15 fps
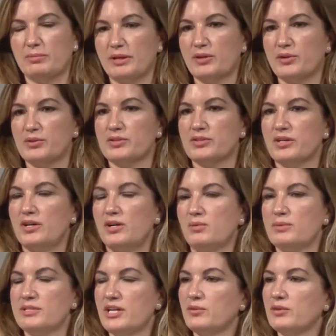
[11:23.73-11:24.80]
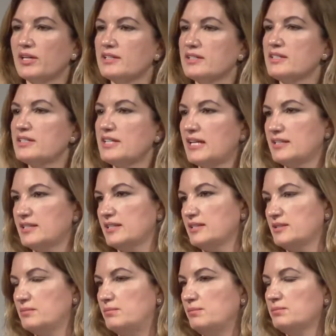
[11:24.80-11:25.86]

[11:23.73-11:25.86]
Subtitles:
because we don't understand it.